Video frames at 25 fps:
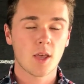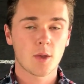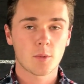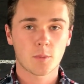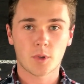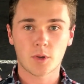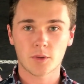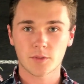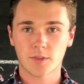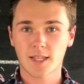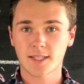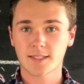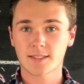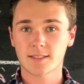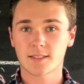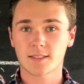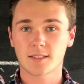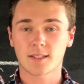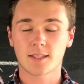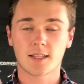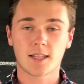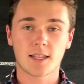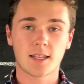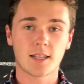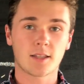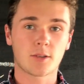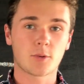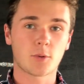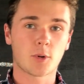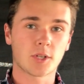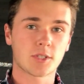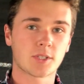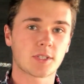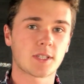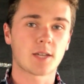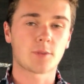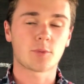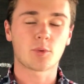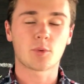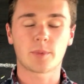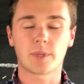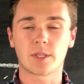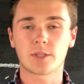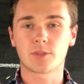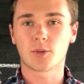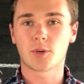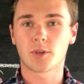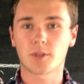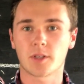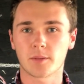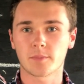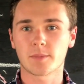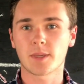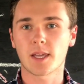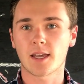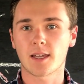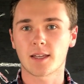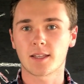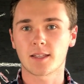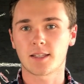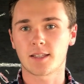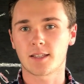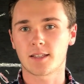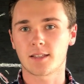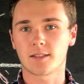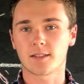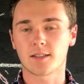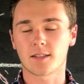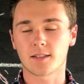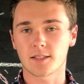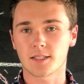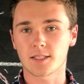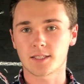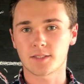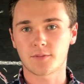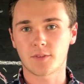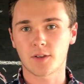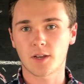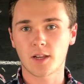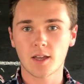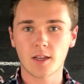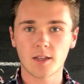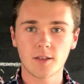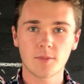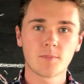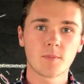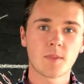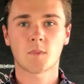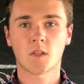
Well, that's the question that we'll be talking about in this video.